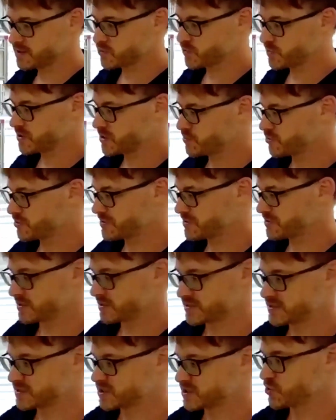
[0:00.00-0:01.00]
3D printers,
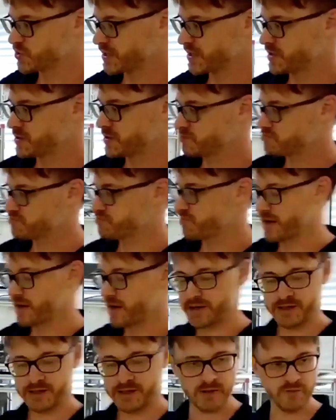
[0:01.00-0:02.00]
as you can buy
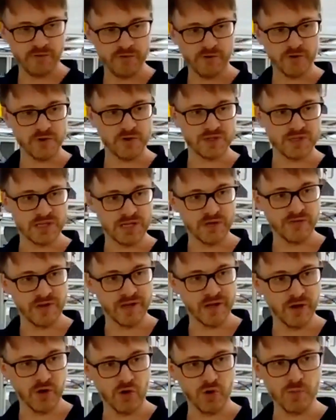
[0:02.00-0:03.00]
them for yourself at
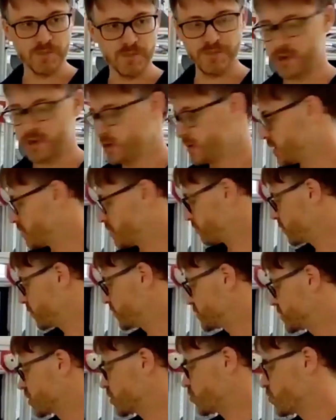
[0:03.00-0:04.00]
home. We
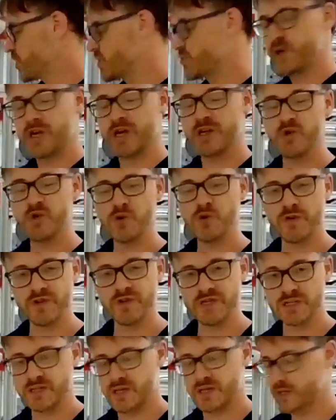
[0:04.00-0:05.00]
show what we can do with
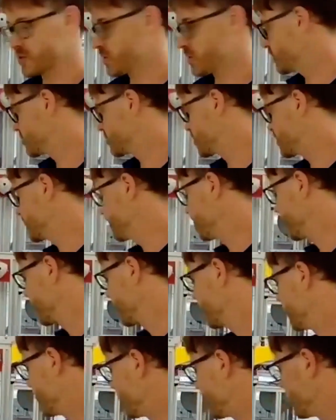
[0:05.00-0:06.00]
this technology.
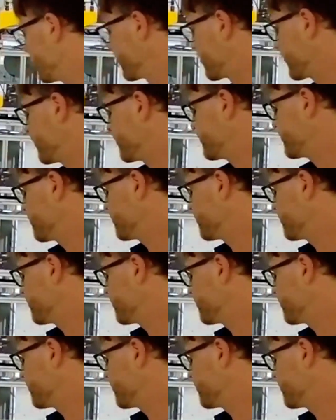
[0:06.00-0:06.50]
Again,